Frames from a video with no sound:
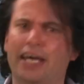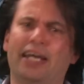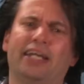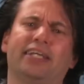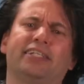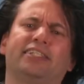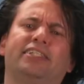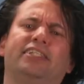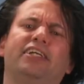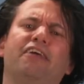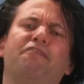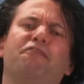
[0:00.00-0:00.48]

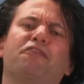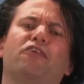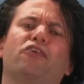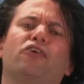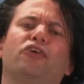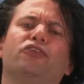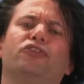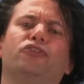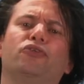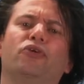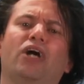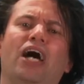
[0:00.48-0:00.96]
it is
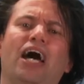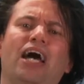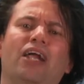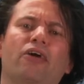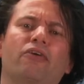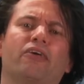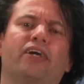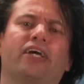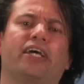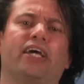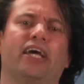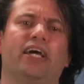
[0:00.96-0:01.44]
difficult to
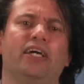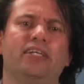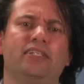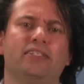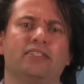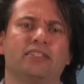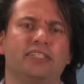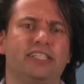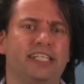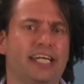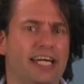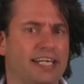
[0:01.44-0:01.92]

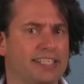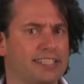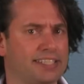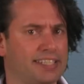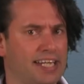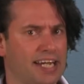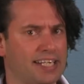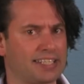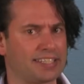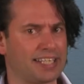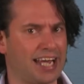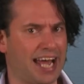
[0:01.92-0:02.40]
allocate the
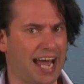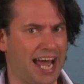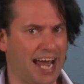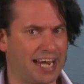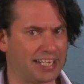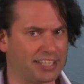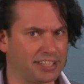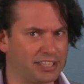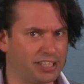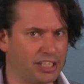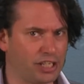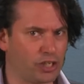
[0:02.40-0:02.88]
exact
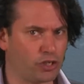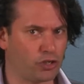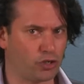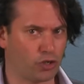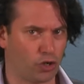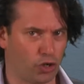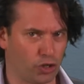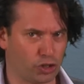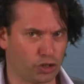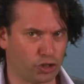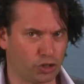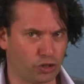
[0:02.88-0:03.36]
energy
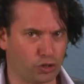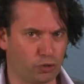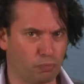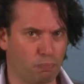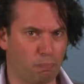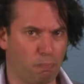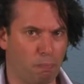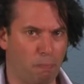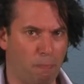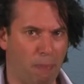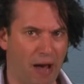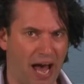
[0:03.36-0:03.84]
cost to
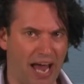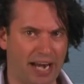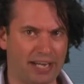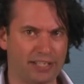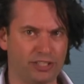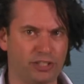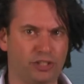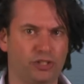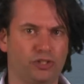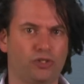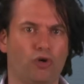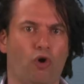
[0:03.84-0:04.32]

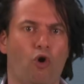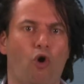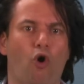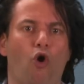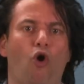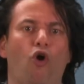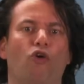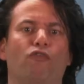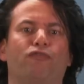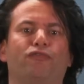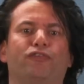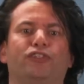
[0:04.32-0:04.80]
balance
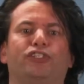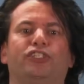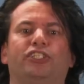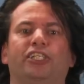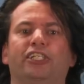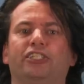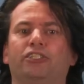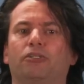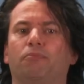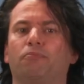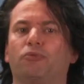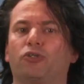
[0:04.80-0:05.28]
of
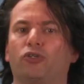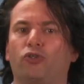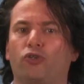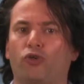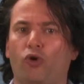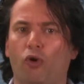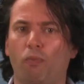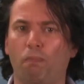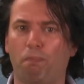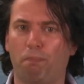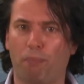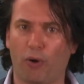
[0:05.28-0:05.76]
system
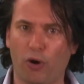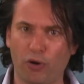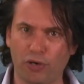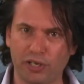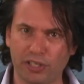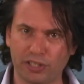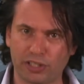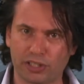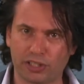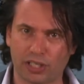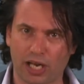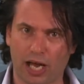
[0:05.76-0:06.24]

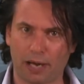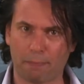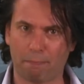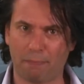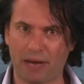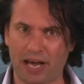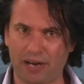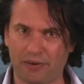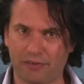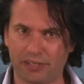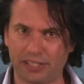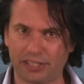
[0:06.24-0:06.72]
components
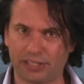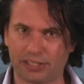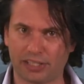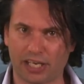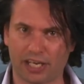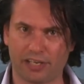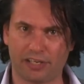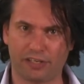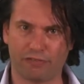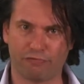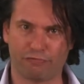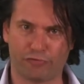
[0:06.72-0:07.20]
like batteries
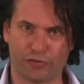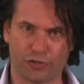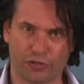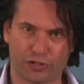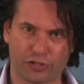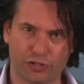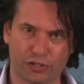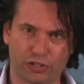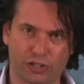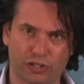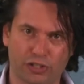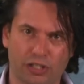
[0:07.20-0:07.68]
and
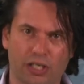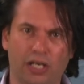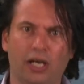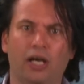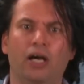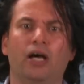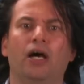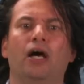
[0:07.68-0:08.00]
inverters,